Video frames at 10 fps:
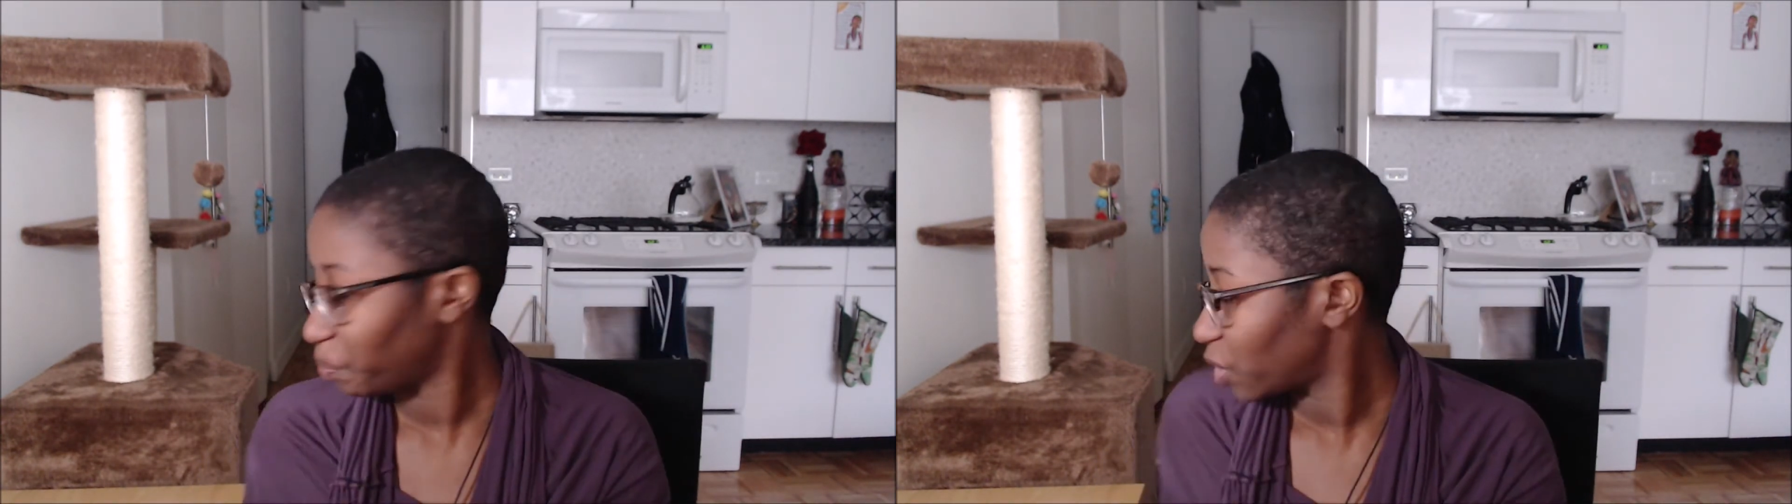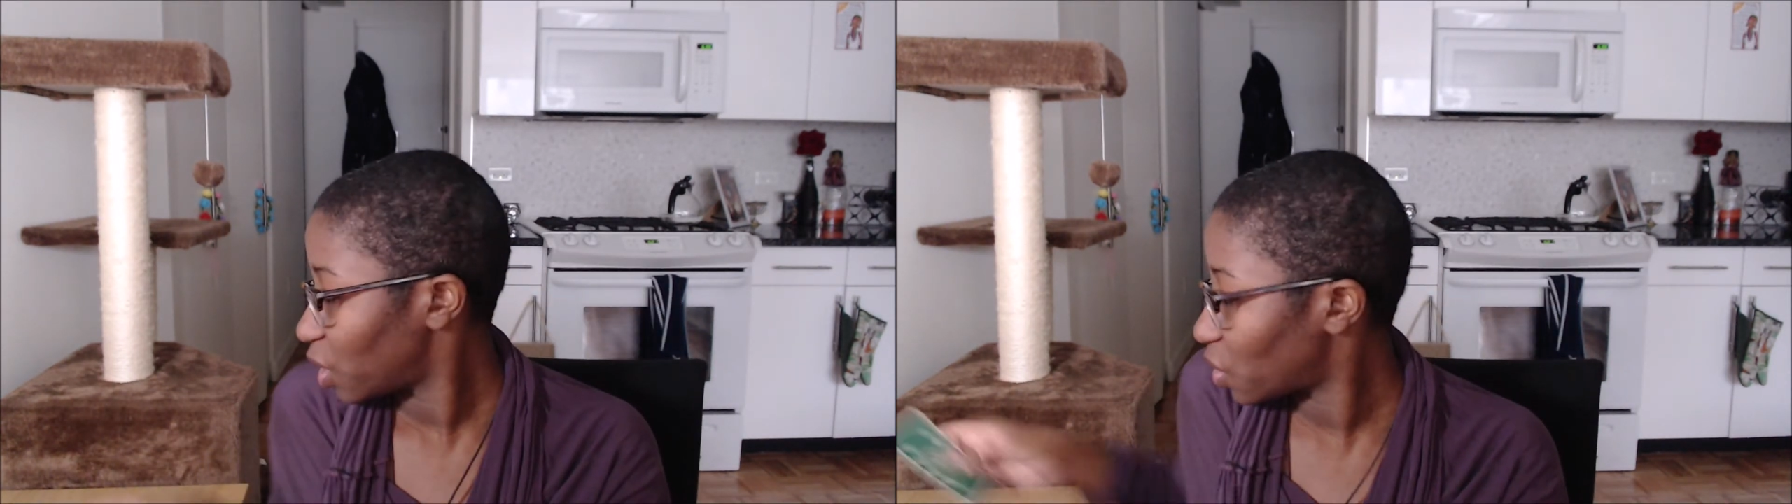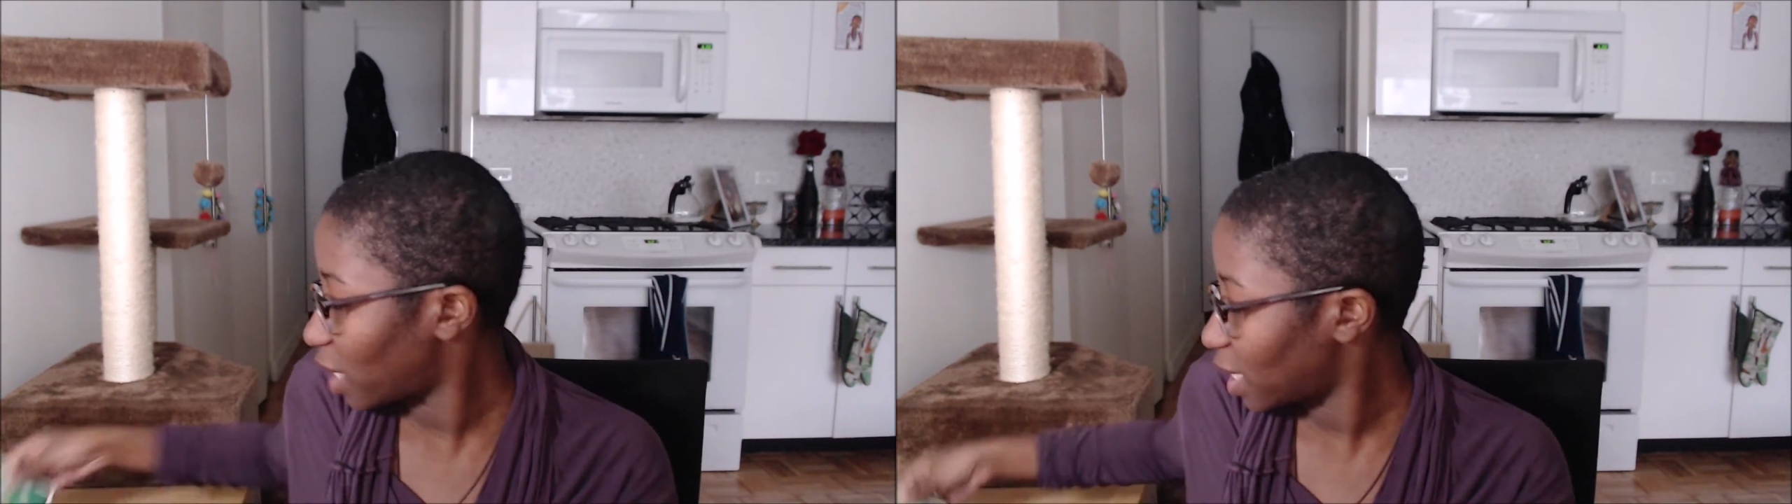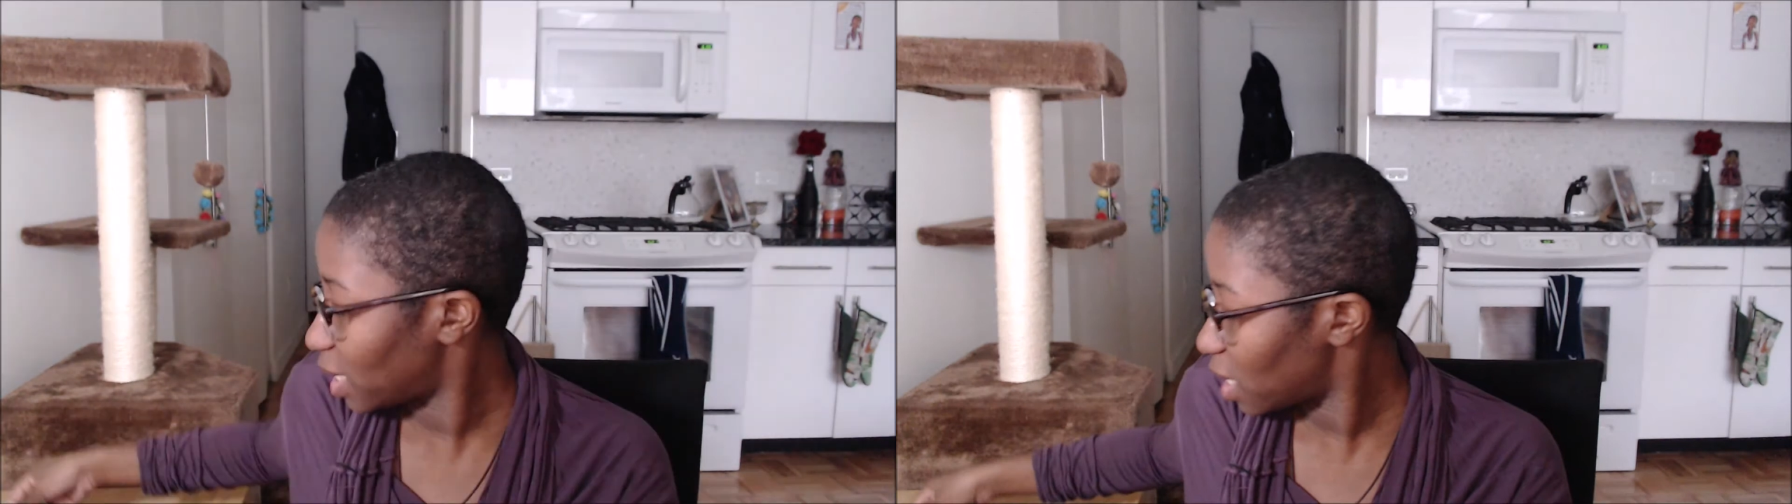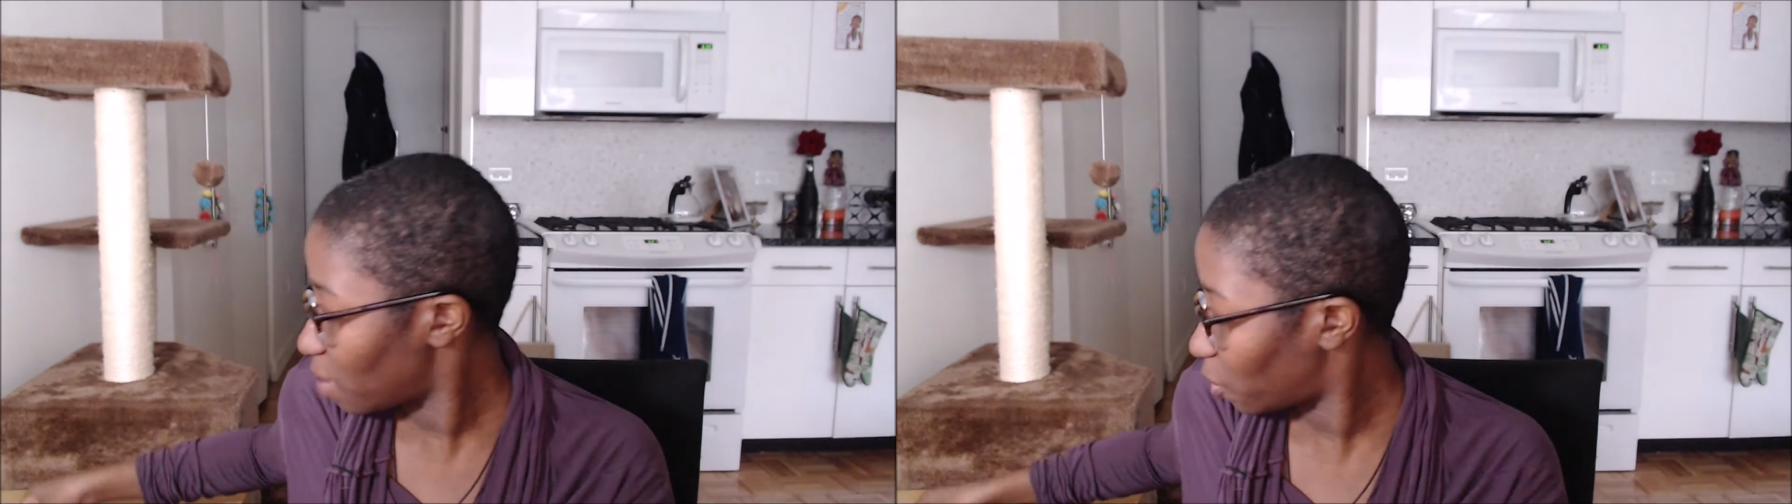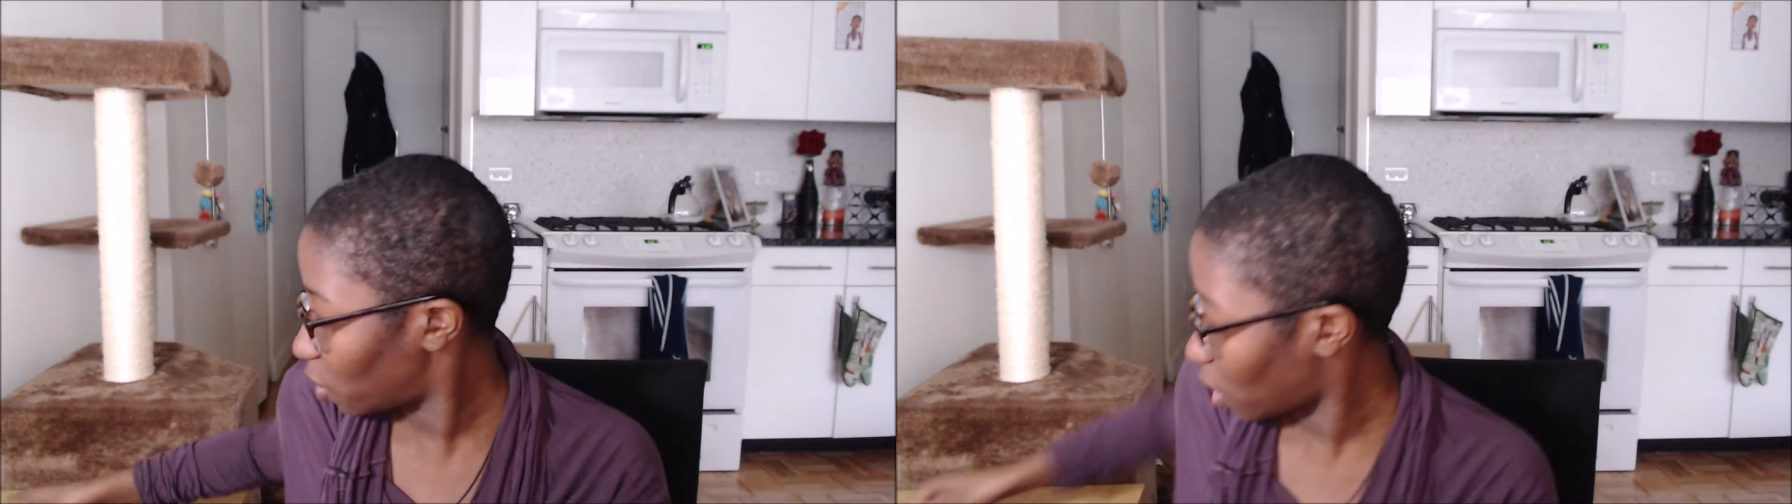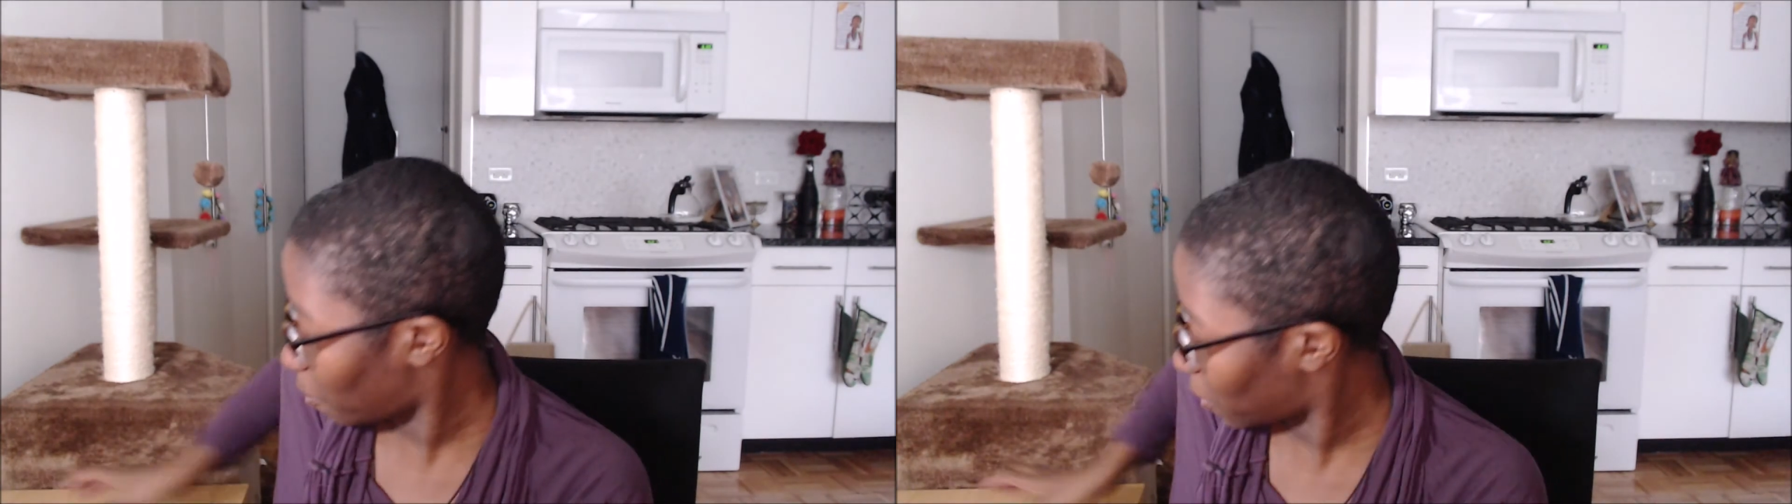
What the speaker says: so let's pull a couple of